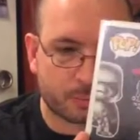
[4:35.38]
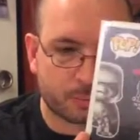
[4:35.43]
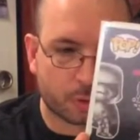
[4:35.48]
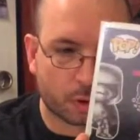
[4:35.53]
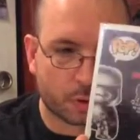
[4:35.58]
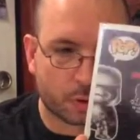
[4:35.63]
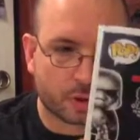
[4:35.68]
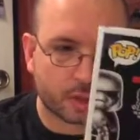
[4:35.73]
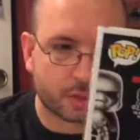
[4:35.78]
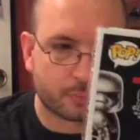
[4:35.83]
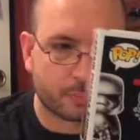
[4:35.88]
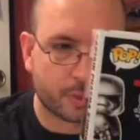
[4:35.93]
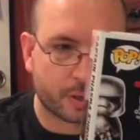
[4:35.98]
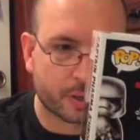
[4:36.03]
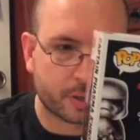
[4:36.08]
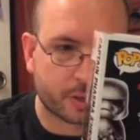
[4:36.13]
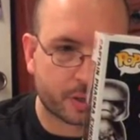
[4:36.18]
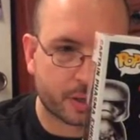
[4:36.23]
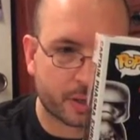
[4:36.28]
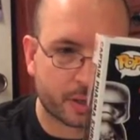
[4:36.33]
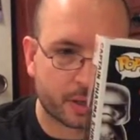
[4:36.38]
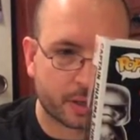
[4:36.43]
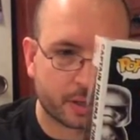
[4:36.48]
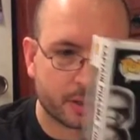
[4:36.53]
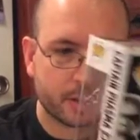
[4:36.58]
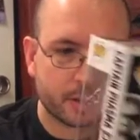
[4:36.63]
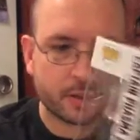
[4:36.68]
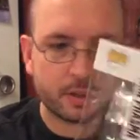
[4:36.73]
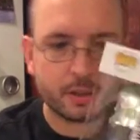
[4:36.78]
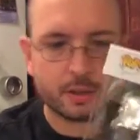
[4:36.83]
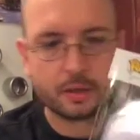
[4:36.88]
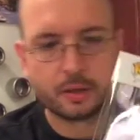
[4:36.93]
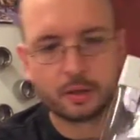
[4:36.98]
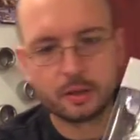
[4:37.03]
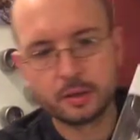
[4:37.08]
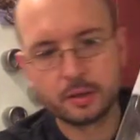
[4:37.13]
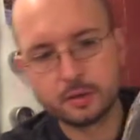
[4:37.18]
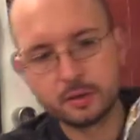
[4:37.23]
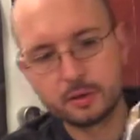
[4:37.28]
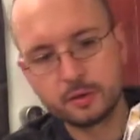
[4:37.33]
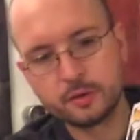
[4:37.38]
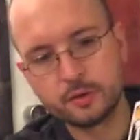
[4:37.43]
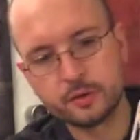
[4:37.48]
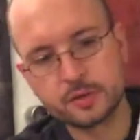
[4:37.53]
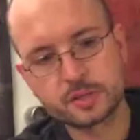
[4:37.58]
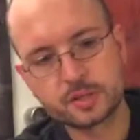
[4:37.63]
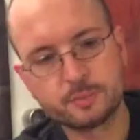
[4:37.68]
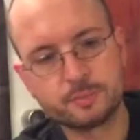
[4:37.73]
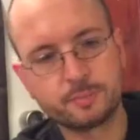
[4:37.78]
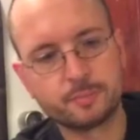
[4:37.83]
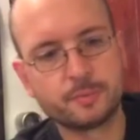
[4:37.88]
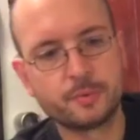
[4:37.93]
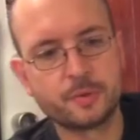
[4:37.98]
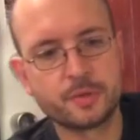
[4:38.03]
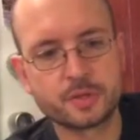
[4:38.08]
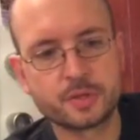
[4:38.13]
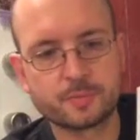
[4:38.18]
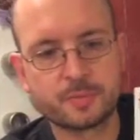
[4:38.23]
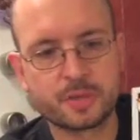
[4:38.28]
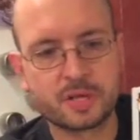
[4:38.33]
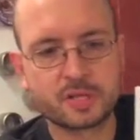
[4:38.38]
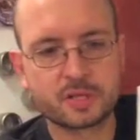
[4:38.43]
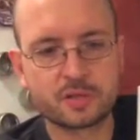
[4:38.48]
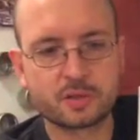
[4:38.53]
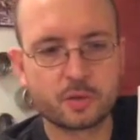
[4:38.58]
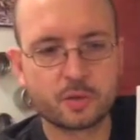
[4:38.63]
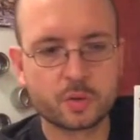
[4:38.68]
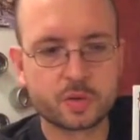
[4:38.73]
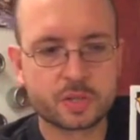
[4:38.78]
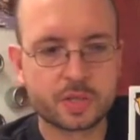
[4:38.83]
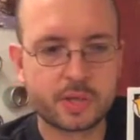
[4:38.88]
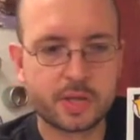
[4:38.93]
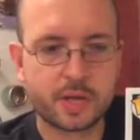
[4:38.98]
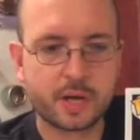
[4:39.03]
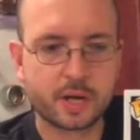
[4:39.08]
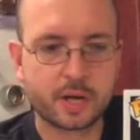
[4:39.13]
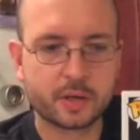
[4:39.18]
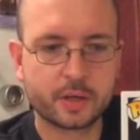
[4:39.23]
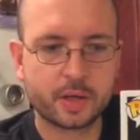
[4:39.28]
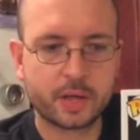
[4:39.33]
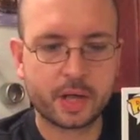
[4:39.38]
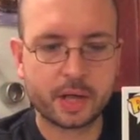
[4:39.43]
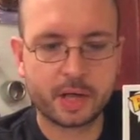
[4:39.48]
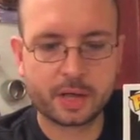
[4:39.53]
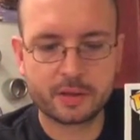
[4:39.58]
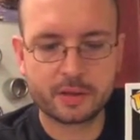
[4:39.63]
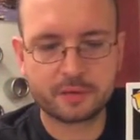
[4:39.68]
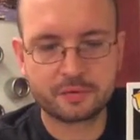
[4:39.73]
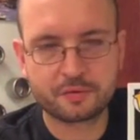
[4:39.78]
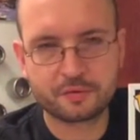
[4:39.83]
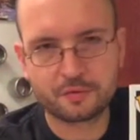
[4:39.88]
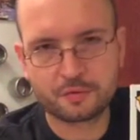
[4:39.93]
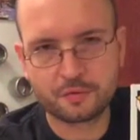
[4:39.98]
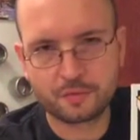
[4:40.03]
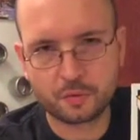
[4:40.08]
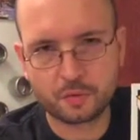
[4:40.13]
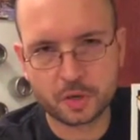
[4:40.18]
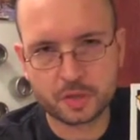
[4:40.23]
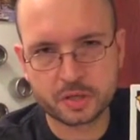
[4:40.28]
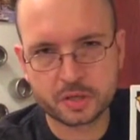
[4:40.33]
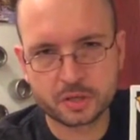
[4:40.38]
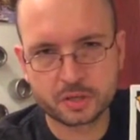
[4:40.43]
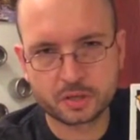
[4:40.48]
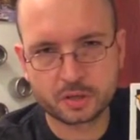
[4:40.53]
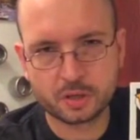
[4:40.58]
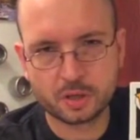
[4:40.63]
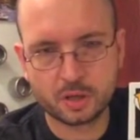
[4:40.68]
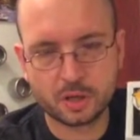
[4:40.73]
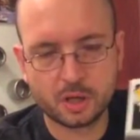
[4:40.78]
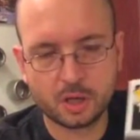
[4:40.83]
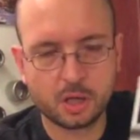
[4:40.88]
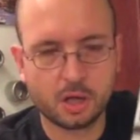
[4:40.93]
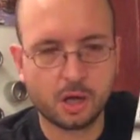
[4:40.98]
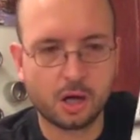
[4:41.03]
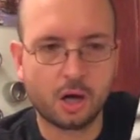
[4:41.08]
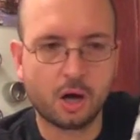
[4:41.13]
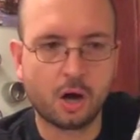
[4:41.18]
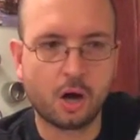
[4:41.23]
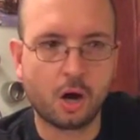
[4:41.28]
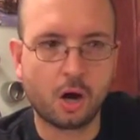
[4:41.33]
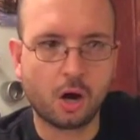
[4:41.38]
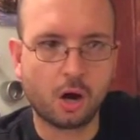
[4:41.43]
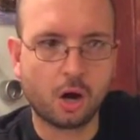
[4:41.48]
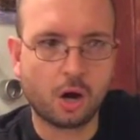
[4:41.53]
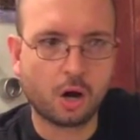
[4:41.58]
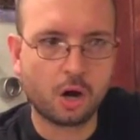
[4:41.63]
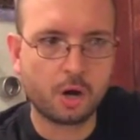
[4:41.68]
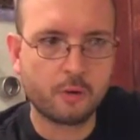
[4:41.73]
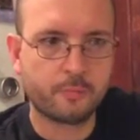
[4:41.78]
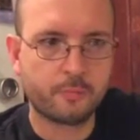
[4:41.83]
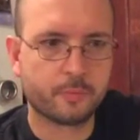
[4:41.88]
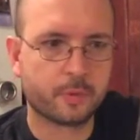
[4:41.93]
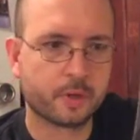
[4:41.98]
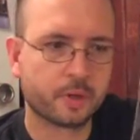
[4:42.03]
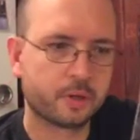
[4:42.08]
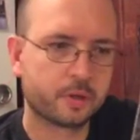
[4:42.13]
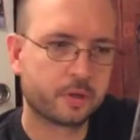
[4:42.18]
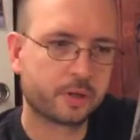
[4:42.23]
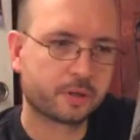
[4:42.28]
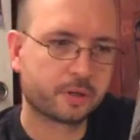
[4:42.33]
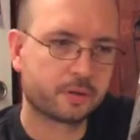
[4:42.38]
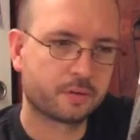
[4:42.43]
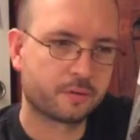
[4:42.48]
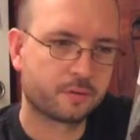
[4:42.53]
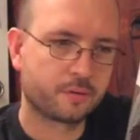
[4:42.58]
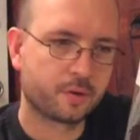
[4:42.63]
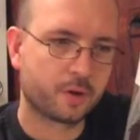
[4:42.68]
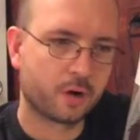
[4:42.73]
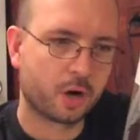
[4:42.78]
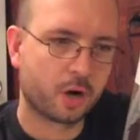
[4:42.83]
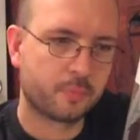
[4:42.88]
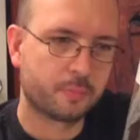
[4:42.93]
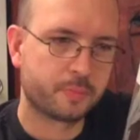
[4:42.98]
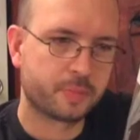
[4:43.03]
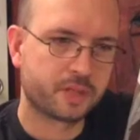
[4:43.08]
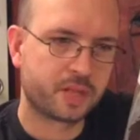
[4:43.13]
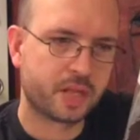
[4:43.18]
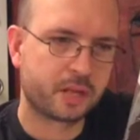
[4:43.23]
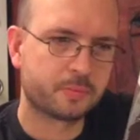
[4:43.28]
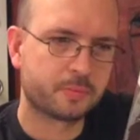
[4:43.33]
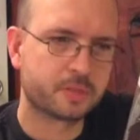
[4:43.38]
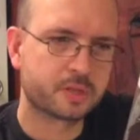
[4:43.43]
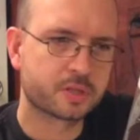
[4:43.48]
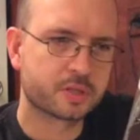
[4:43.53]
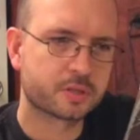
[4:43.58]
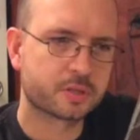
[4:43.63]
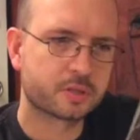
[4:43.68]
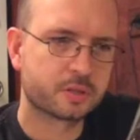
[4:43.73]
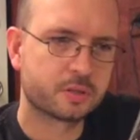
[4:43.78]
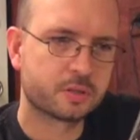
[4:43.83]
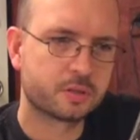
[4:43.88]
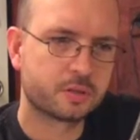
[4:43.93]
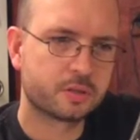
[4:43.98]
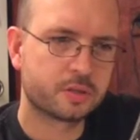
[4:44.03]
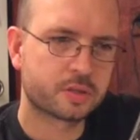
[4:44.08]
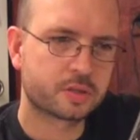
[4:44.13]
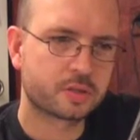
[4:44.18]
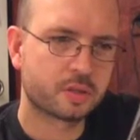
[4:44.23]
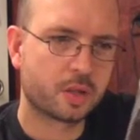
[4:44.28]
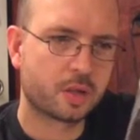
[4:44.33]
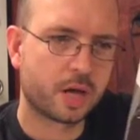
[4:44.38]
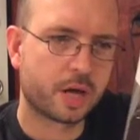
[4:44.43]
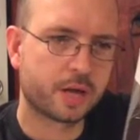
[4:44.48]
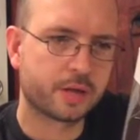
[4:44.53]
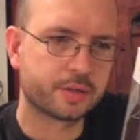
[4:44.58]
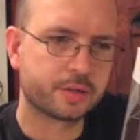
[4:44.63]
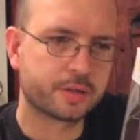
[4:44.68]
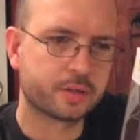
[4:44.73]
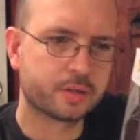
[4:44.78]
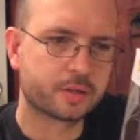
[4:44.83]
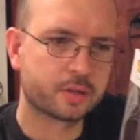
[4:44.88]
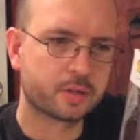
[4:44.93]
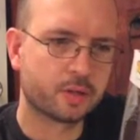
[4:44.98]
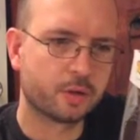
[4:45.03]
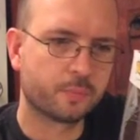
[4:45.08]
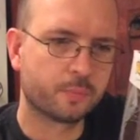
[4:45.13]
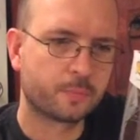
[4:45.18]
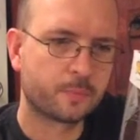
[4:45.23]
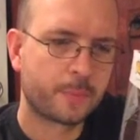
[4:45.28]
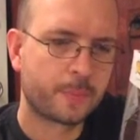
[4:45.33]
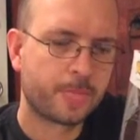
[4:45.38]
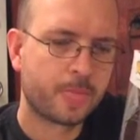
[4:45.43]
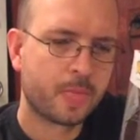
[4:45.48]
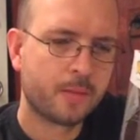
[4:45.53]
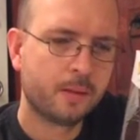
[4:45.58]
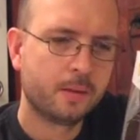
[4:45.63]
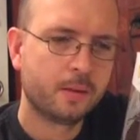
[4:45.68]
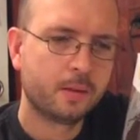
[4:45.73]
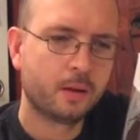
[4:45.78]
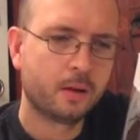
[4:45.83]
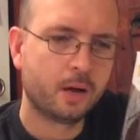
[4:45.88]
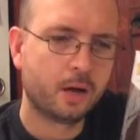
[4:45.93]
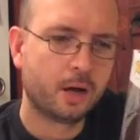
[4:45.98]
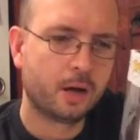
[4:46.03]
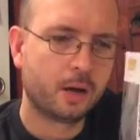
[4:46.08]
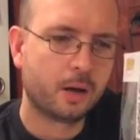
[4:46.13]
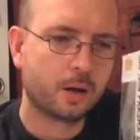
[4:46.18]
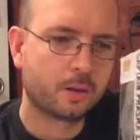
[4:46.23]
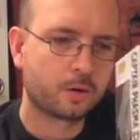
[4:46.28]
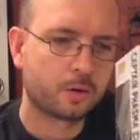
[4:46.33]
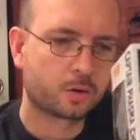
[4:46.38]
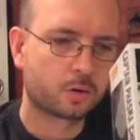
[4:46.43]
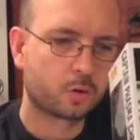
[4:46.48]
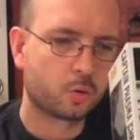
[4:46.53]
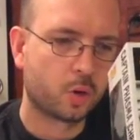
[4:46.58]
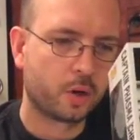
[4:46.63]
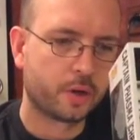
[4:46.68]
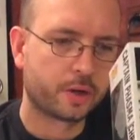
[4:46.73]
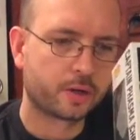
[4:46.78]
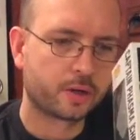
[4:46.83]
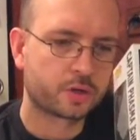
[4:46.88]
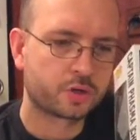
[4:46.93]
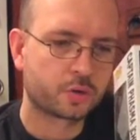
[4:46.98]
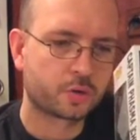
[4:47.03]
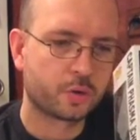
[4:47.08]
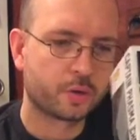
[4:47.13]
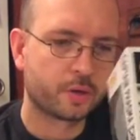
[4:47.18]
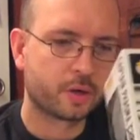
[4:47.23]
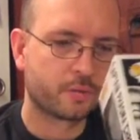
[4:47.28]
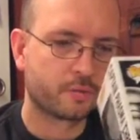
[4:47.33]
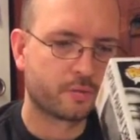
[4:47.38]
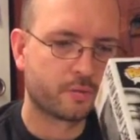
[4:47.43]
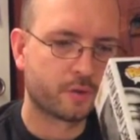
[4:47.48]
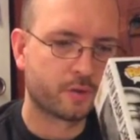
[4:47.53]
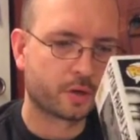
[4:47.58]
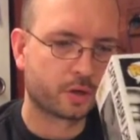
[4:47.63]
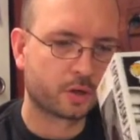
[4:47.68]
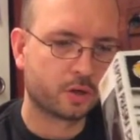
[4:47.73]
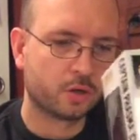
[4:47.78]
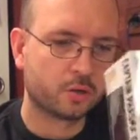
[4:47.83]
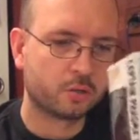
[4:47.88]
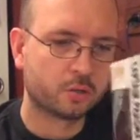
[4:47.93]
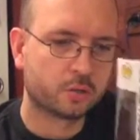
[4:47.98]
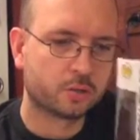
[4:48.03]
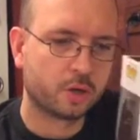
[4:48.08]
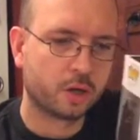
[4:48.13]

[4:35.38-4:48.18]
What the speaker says: broken, but there's a piece loose in there, and the front arm, like the front arm, became dislodged. So a little quality control there, Funko.